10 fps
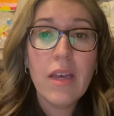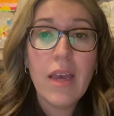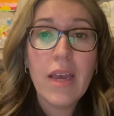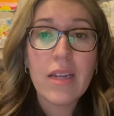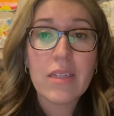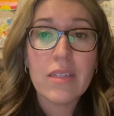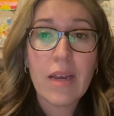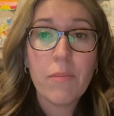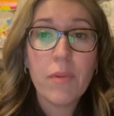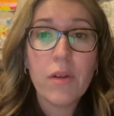An
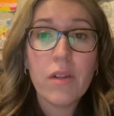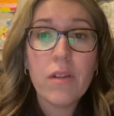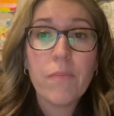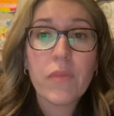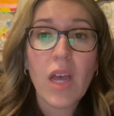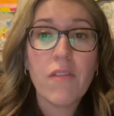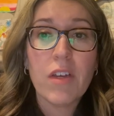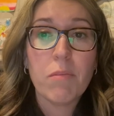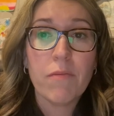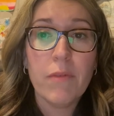example of
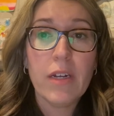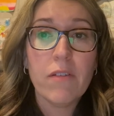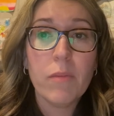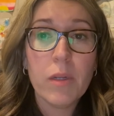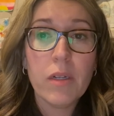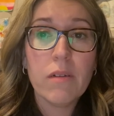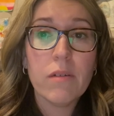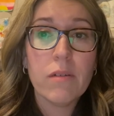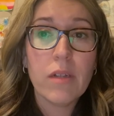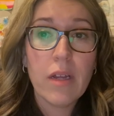a preventable
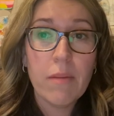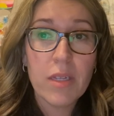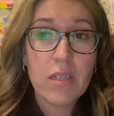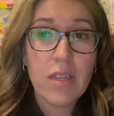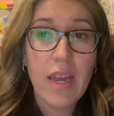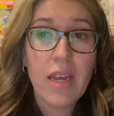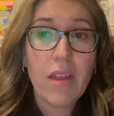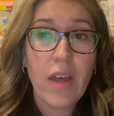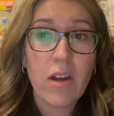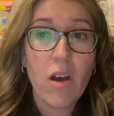
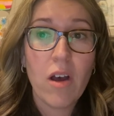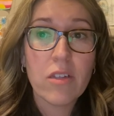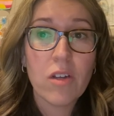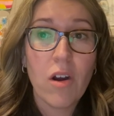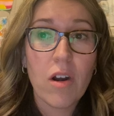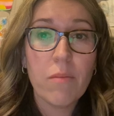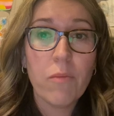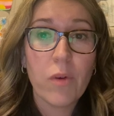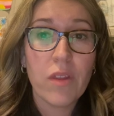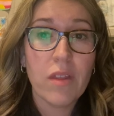mistake that caused harm
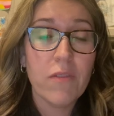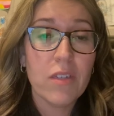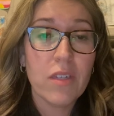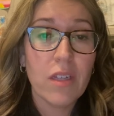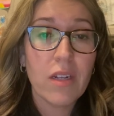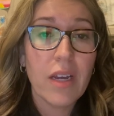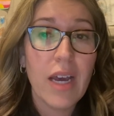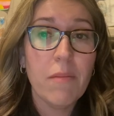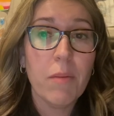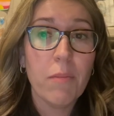within the facility
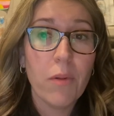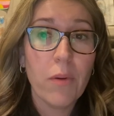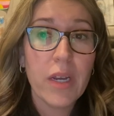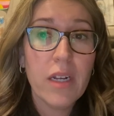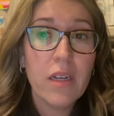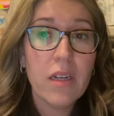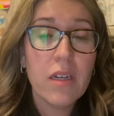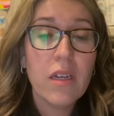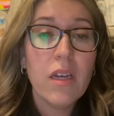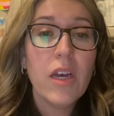I am employed
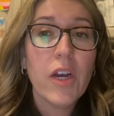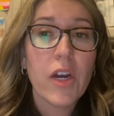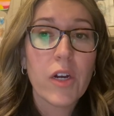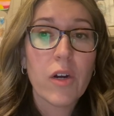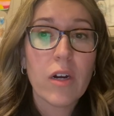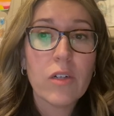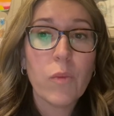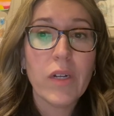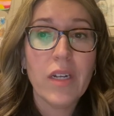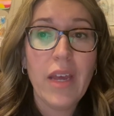
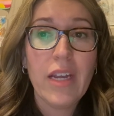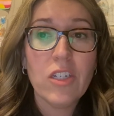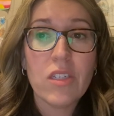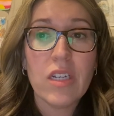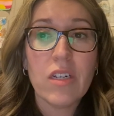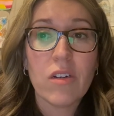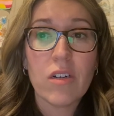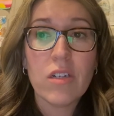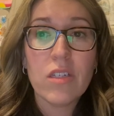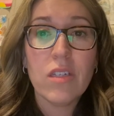occurred when an agency
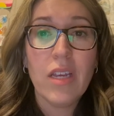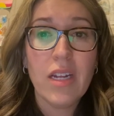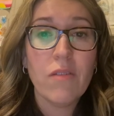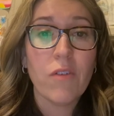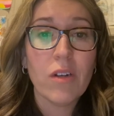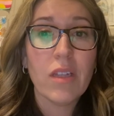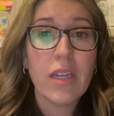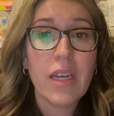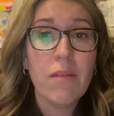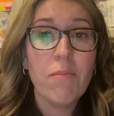nurse
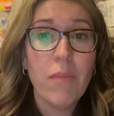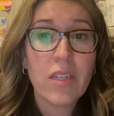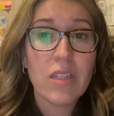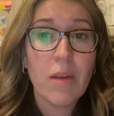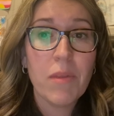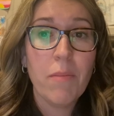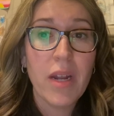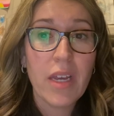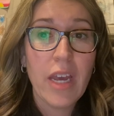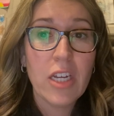inadvertently mixed up the
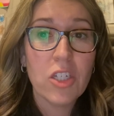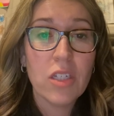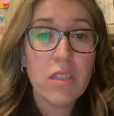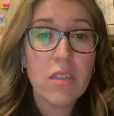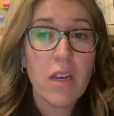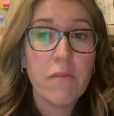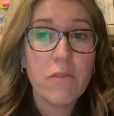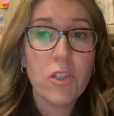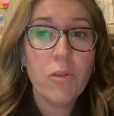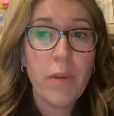medications of
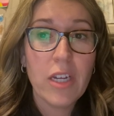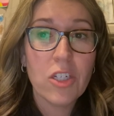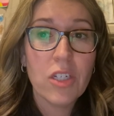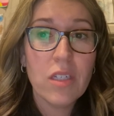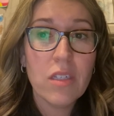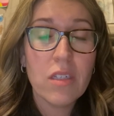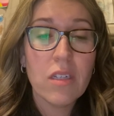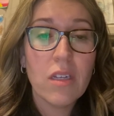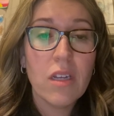two patients